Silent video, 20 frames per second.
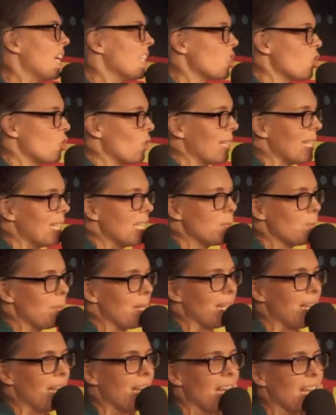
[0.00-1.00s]
Strictly
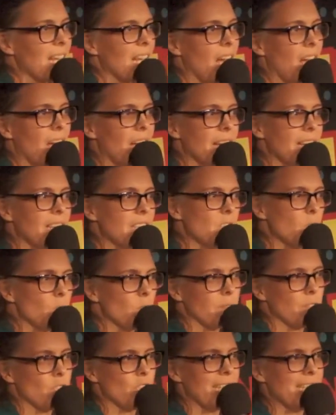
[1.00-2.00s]
speaking, I sort
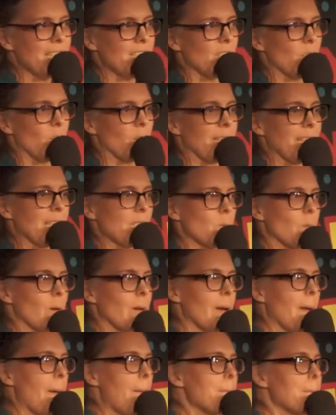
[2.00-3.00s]
of cheated on this
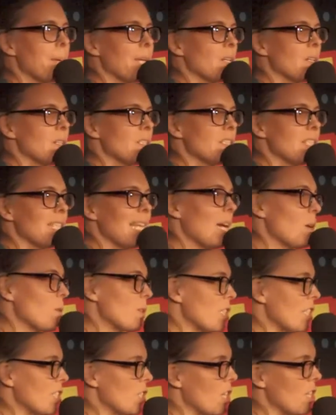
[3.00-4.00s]
one because the language
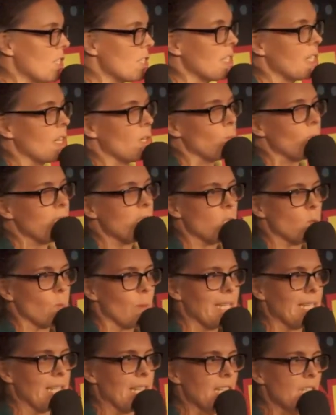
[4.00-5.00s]
I chose to learn was
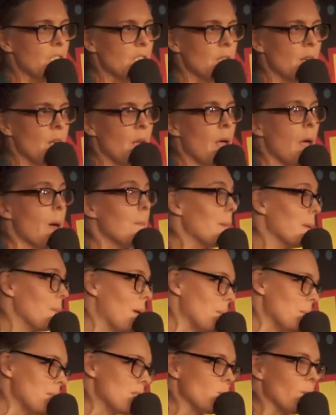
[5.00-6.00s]
Swedish. My
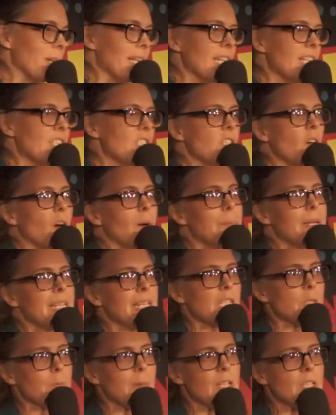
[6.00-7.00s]
mum's Swedish, so I've been
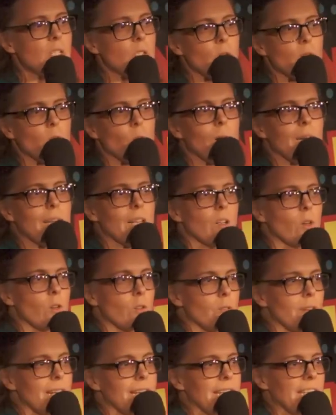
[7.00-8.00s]
exposed to it quite a lot
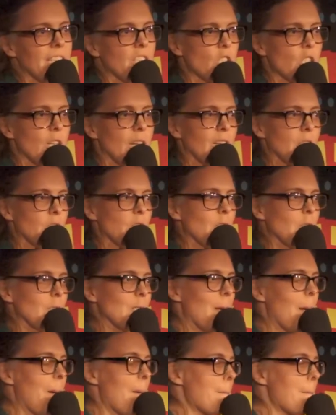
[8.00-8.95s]
already in childhood.